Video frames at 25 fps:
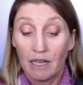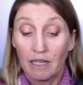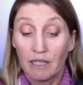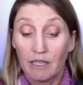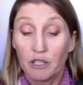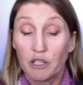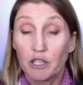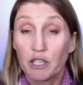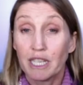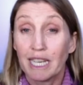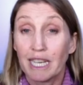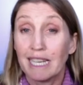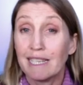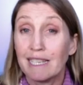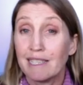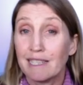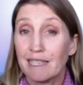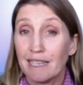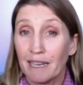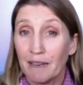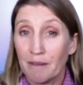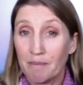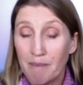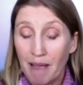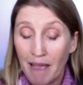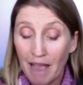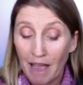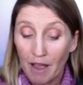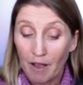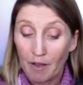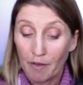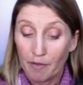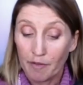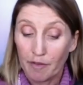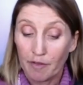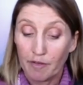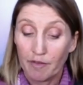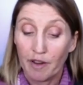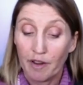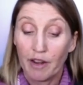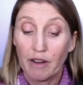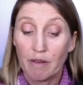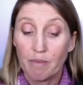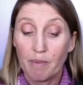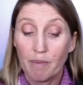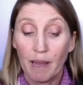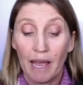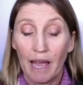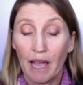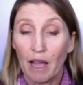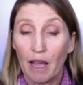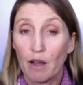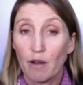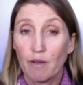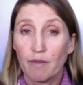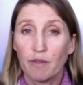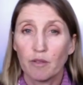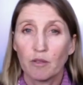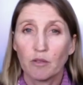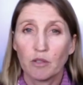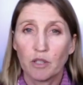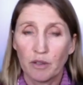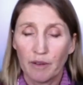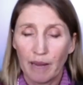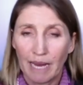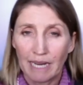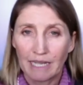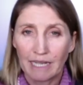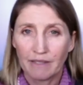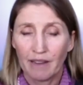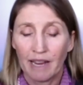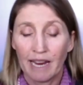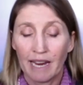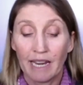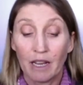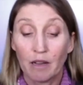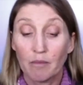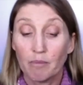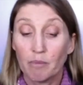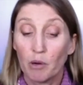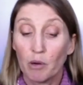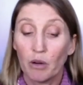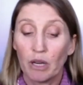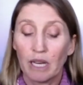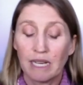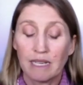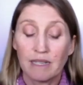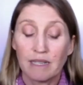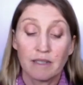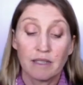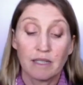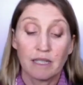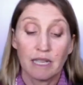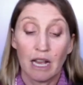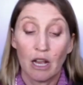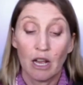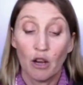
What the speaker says: GC-MAF, very powerful to activate our body's